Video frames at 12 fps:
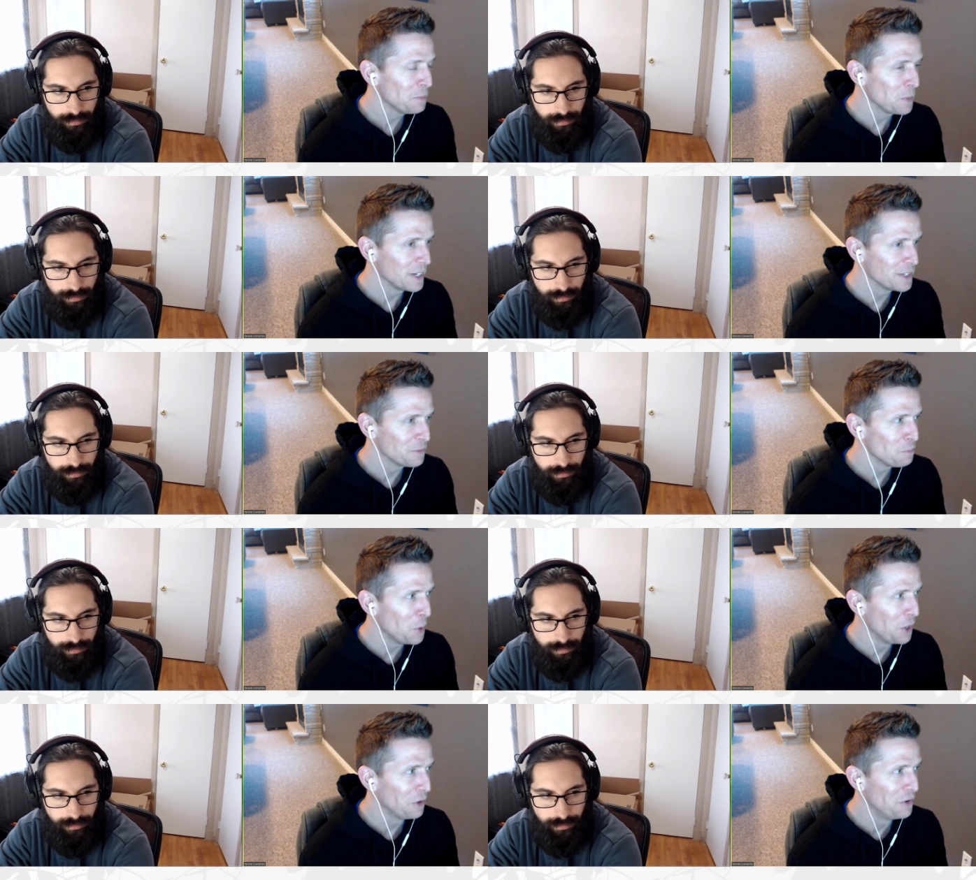Speaker 1: but it's
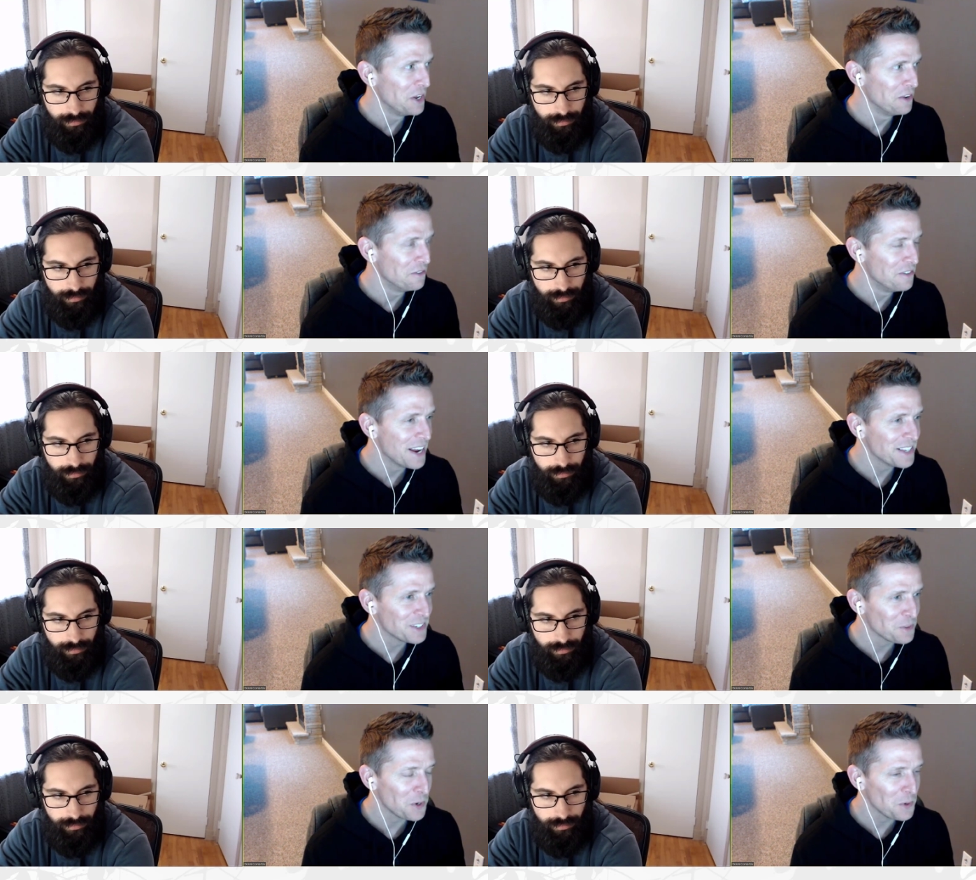more of an
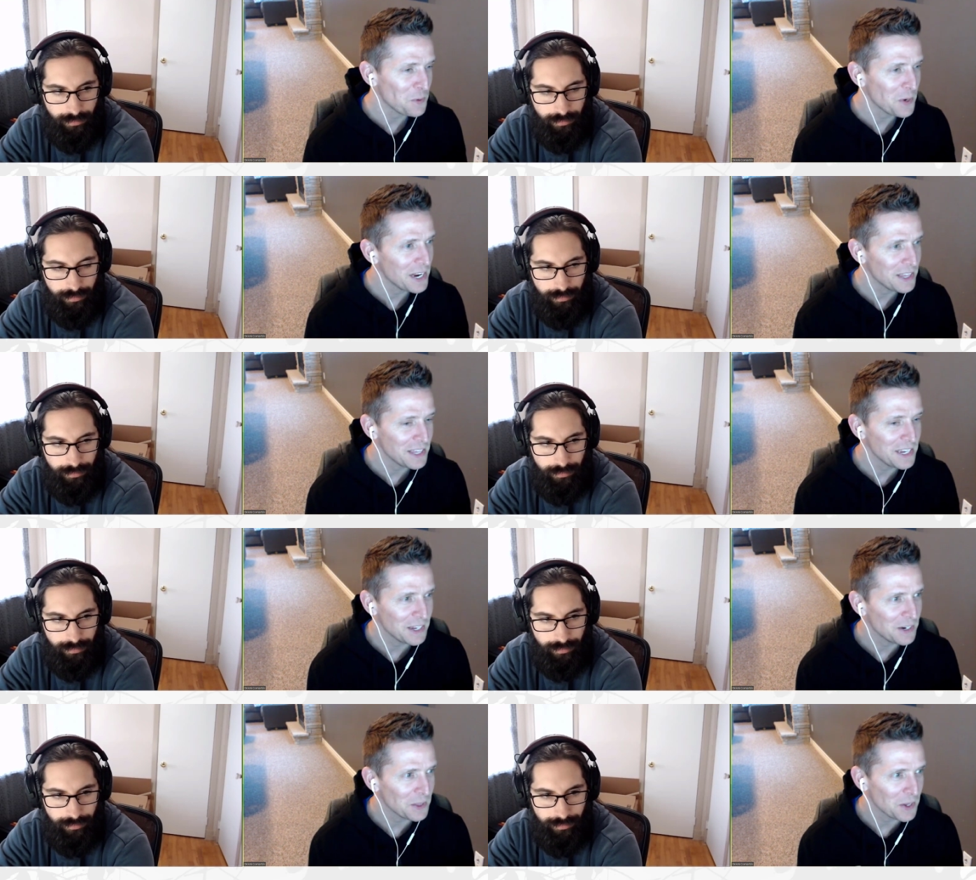advanced 101, I think,
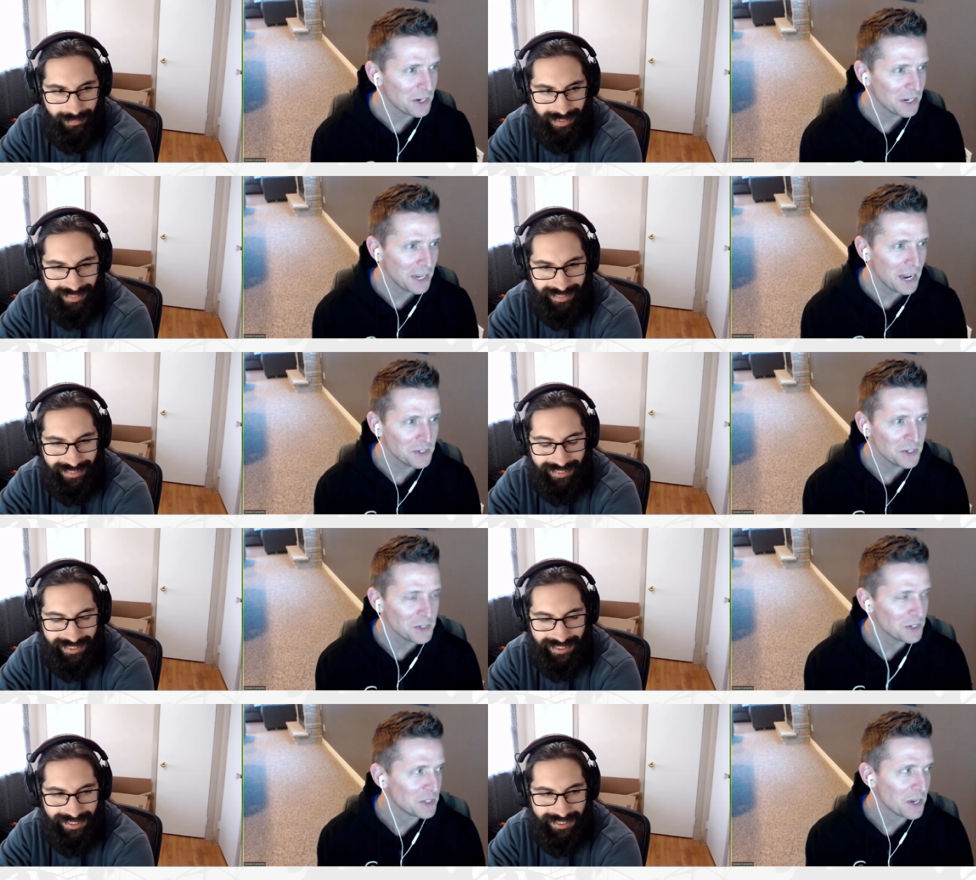in a lot of
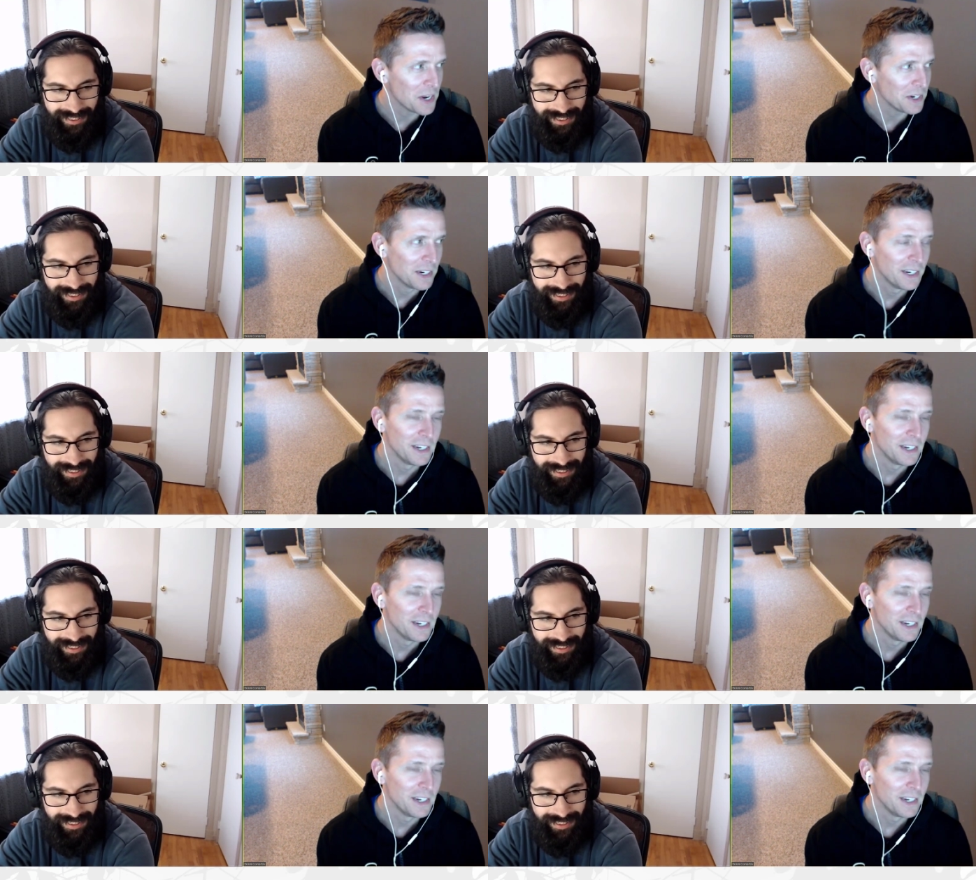cases, because not,